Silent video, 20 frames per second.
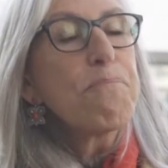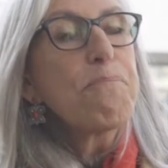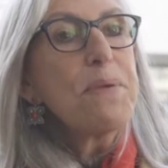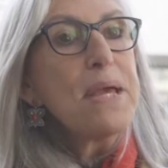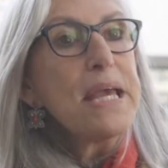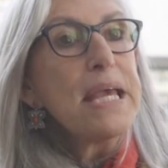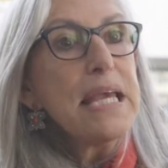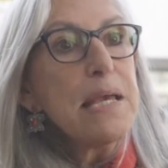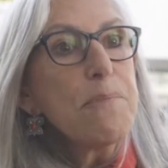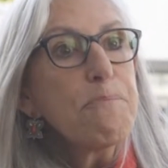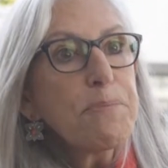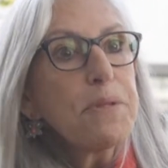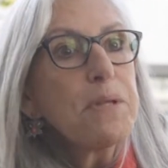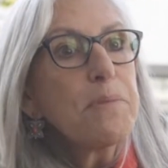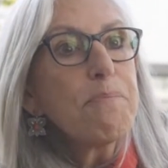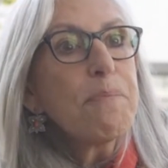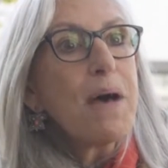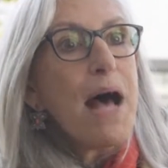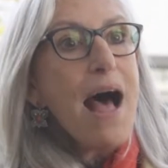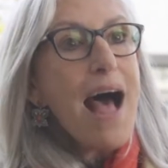people
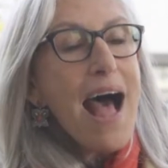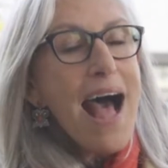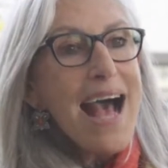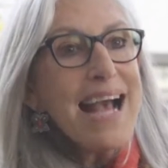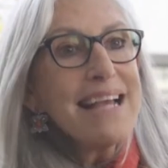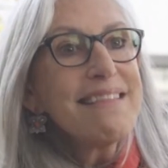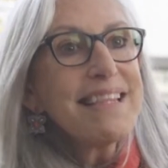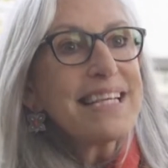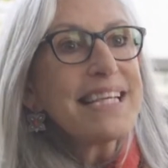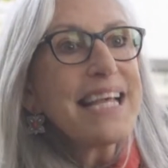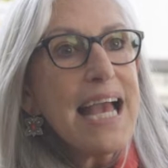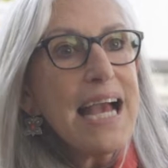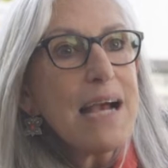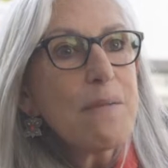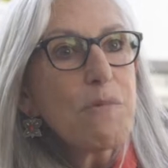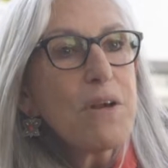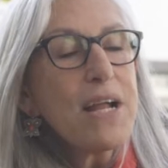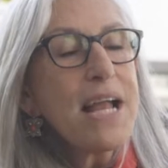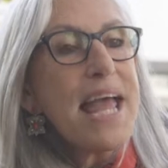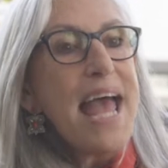behind the
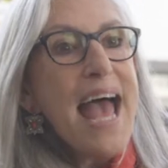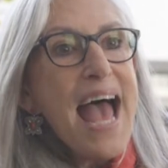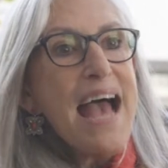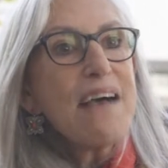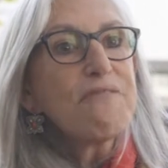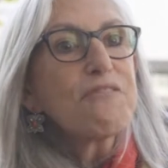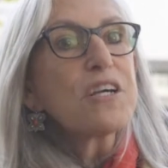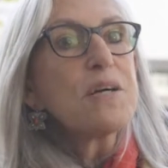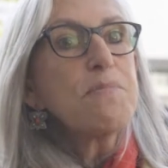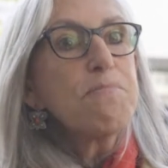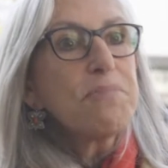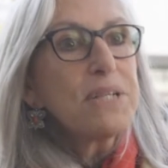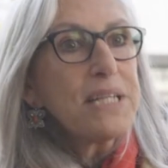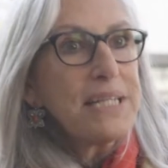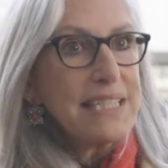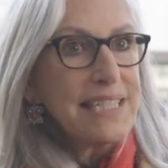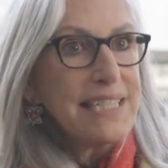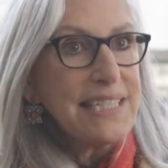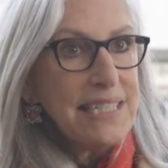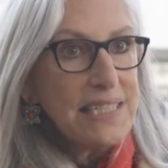camera have
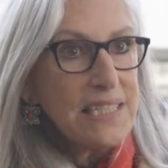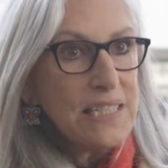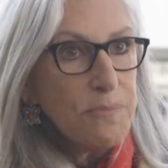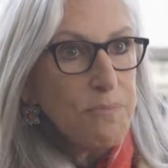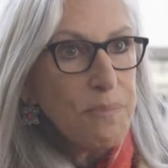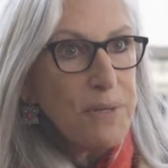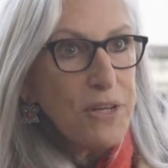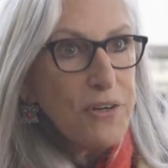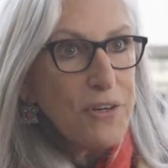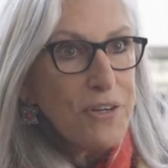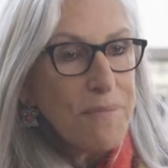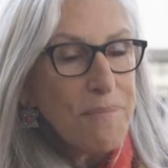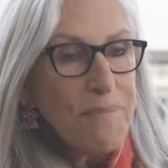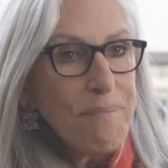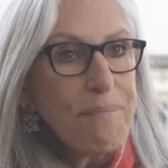completely disappeared.